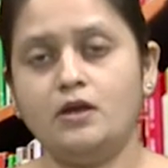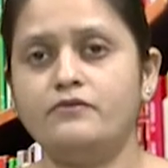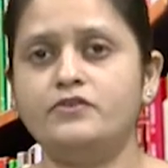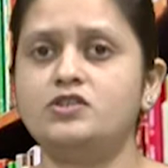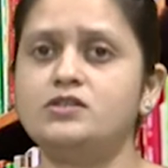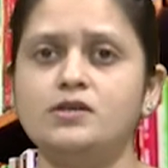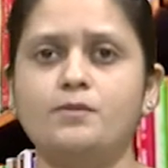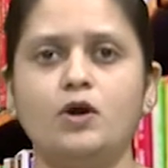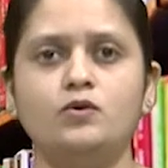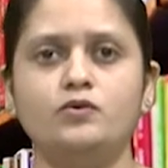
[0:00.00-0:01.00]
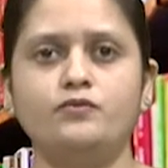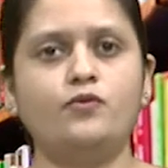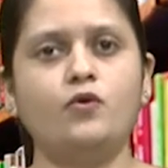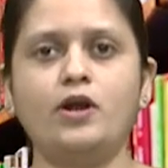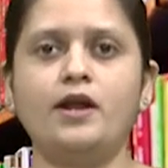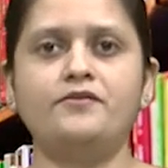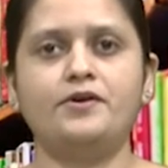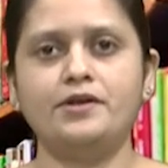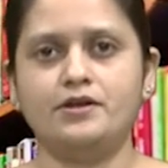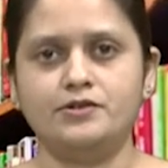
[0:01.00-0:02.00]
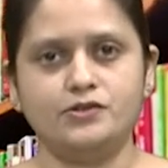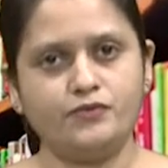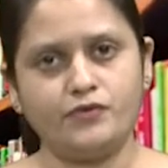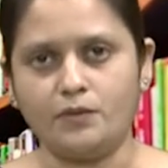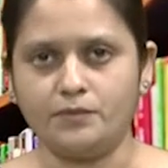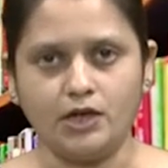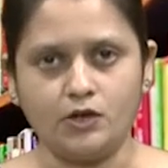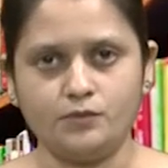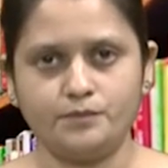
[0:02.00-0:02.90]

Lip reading: which is about 400 years from now.